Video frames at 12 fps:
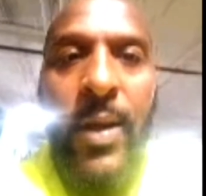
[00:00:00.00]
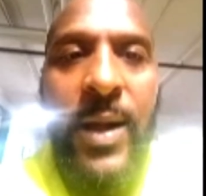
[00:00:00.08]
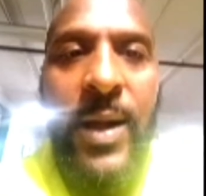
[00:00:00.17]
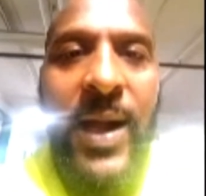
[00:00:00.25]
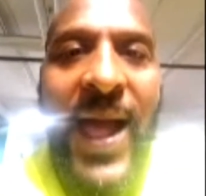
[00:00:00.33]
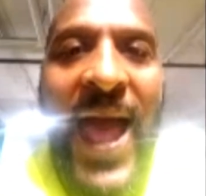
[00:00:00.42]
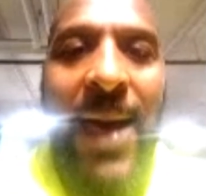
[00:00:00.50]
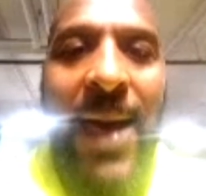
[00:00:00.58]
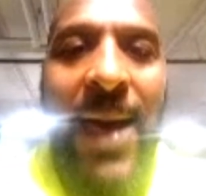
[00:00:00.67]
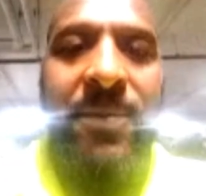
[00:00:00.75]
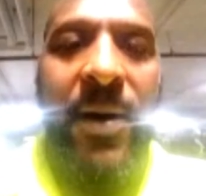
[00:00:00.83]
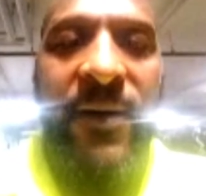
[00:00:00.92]
Happy
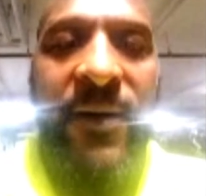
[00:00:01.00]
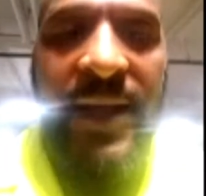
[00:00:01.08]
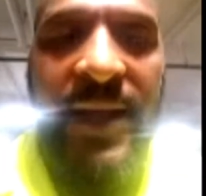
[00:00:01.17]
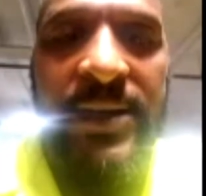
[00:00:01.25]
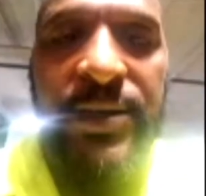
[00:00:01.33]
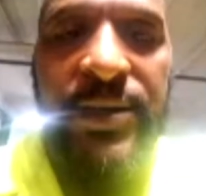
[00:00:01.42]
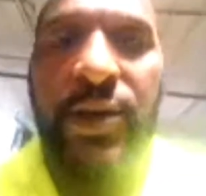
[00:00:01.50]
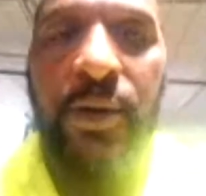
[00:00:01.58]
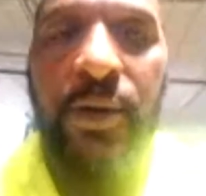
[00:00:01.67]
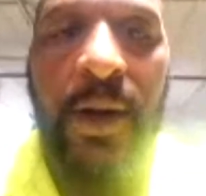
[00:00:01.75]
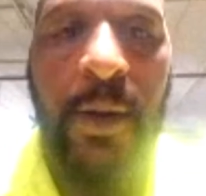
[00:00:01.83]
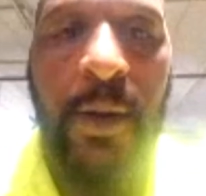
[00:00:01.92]
birthday to you.
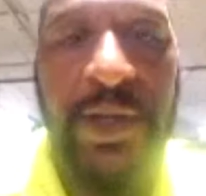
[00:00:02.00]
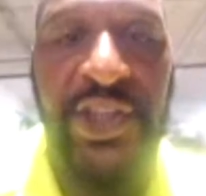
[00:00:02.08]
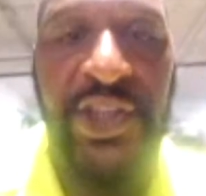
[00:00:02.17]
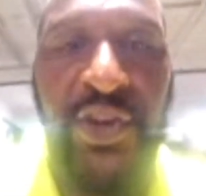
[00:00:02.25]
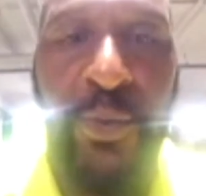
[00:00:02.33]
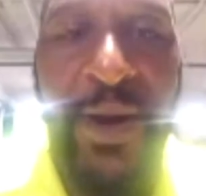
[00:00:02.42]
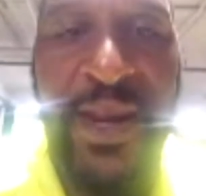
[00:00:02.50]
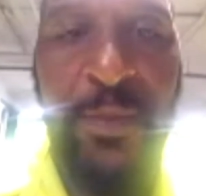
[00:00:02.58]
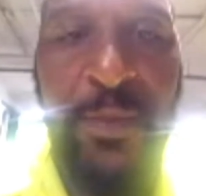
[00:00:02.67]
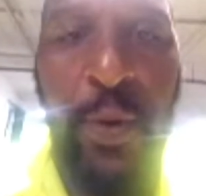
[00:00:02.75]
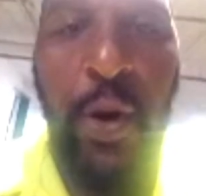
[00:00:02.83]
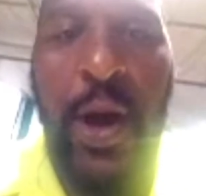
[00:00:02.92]
Wish you many more.